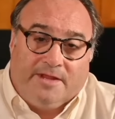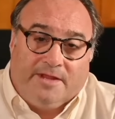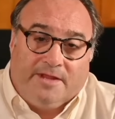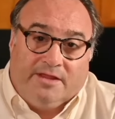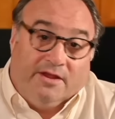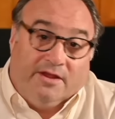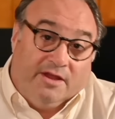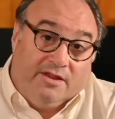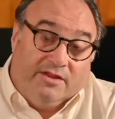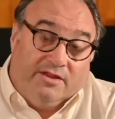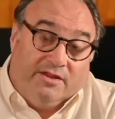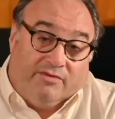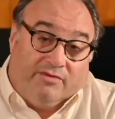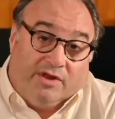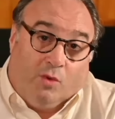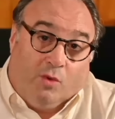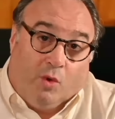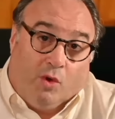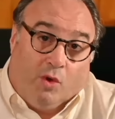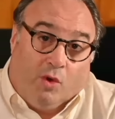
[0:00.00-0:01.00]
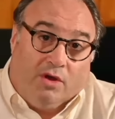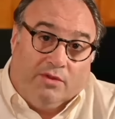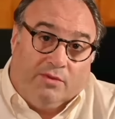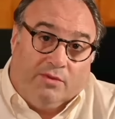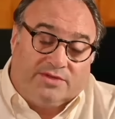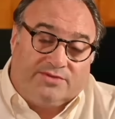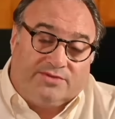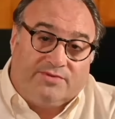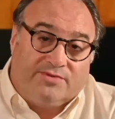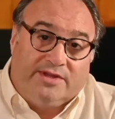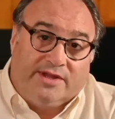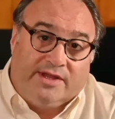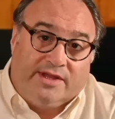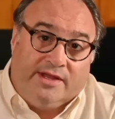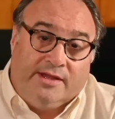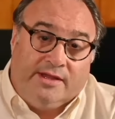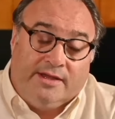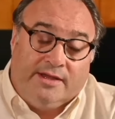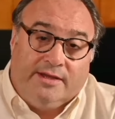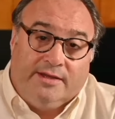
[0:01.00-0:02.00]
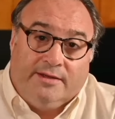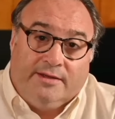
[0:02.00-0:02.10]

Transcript: in the, in the real world was really